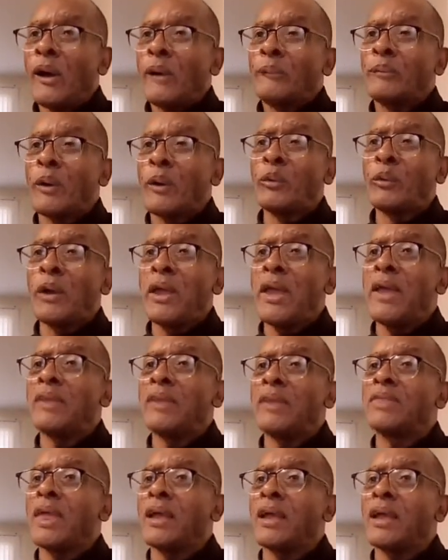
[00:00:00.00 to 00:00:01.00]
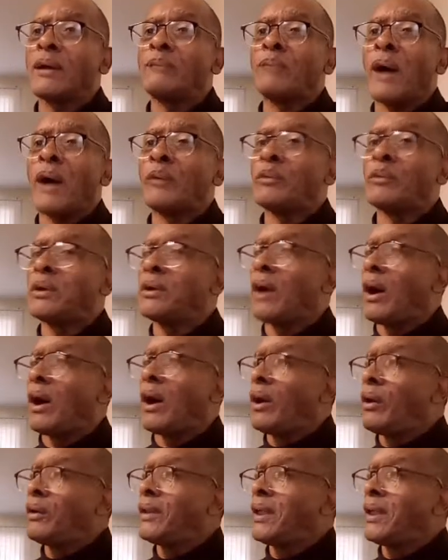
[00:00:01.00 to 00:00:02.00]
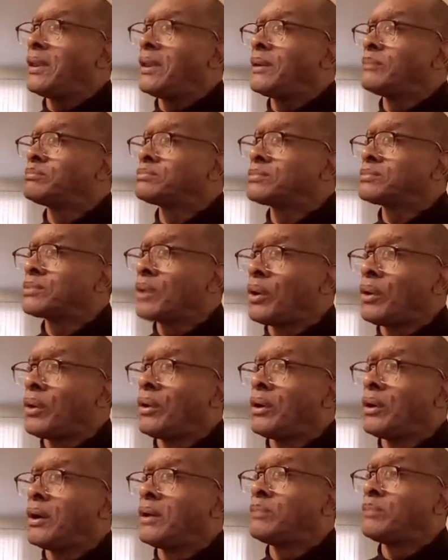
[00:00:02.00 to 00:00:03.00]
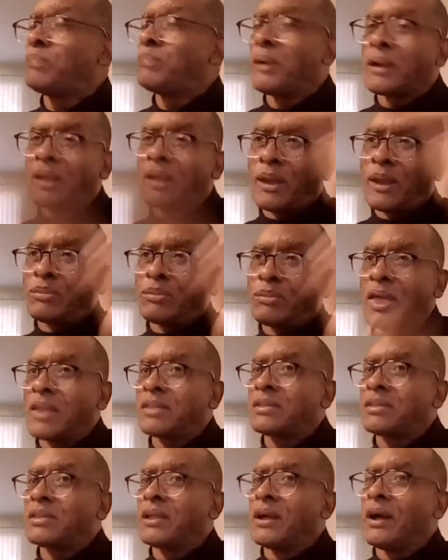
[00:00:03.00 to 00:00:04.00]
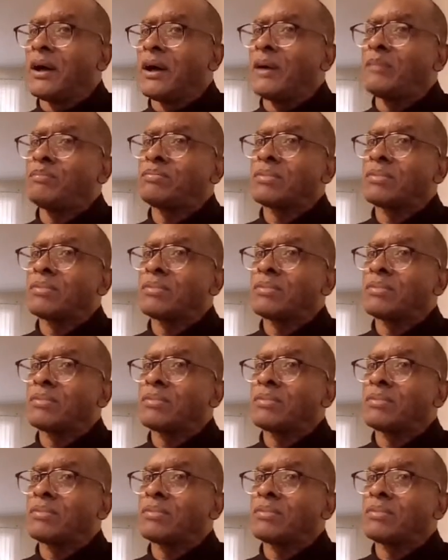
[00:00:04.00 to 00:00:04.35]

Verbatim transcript: But we didn't think about we all in them stores picking up the stuff,